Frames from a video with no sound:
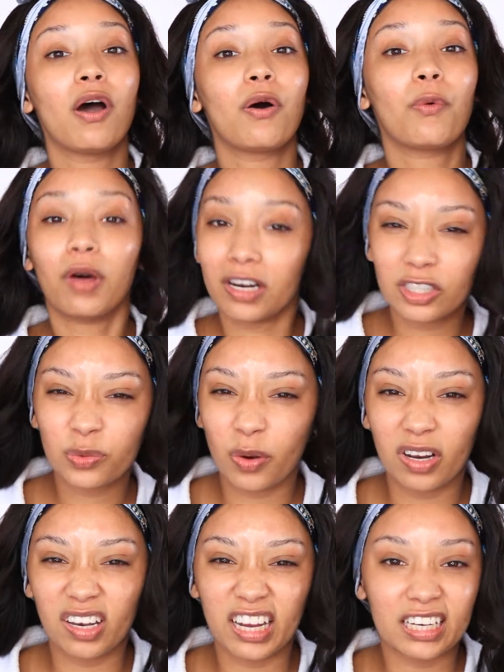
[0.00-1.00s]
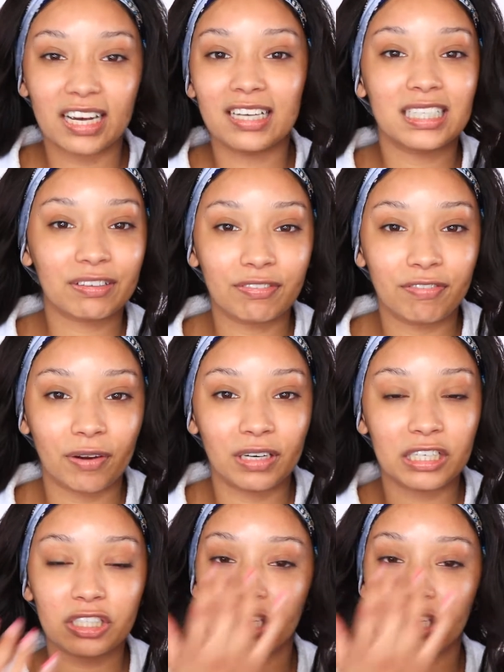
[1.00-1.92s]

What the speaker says: when I just want like a different foundation.